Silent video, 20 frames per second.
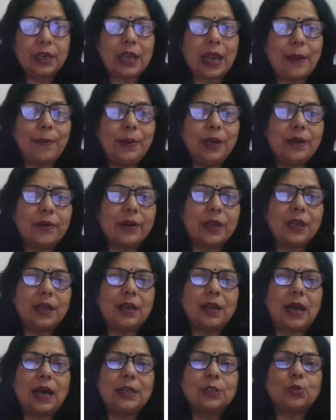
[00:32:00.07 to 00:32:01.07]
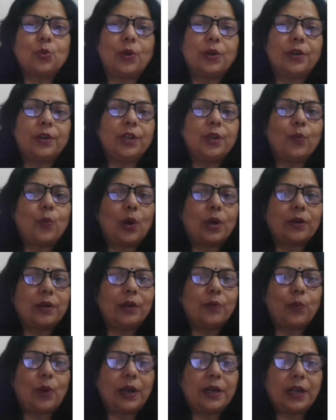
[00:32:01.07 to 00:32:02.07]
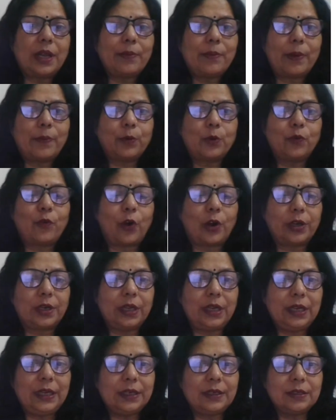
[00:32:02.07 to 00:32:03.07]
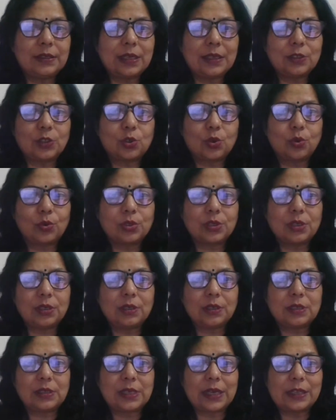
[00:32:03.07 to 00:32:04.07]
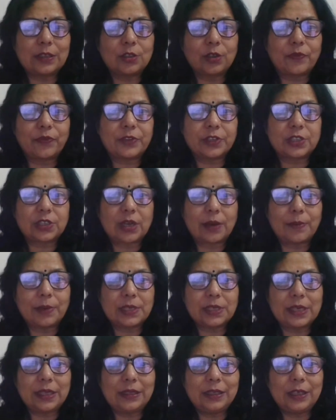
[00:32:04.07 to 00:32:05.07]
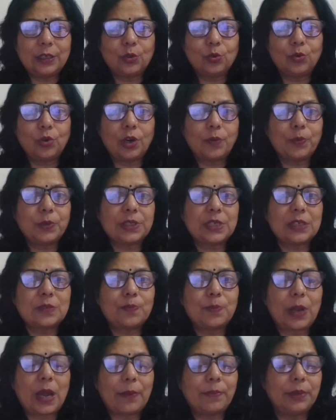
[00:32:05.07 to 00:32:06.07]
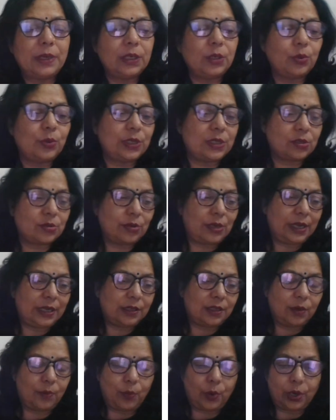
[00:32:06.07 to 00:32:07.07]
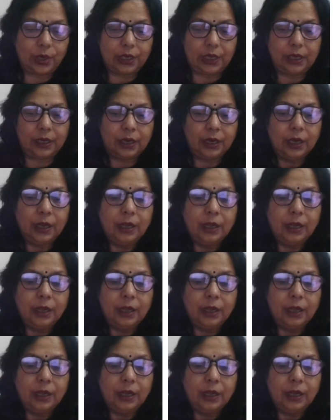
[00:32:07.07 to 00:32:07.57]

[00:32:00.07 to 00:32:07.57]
Camel drink large quantity of water at one time, up to forty liters, and stores it in the cells of the stomach cell. They do not possess blubber to insulate the body.